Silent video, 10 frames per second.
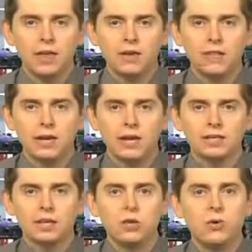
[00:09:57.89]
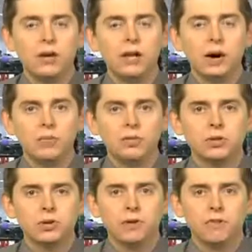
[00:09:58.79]
The event is a unique
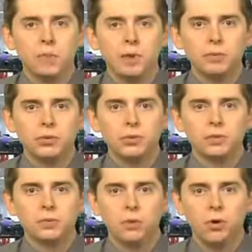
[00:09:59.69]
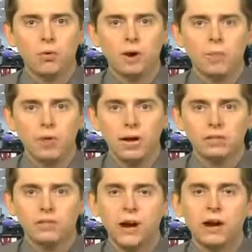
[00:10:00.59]
opportunity for people to explore
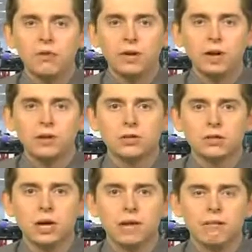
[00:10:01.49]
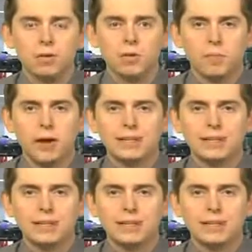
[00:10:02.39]
Rembrandt's final years from about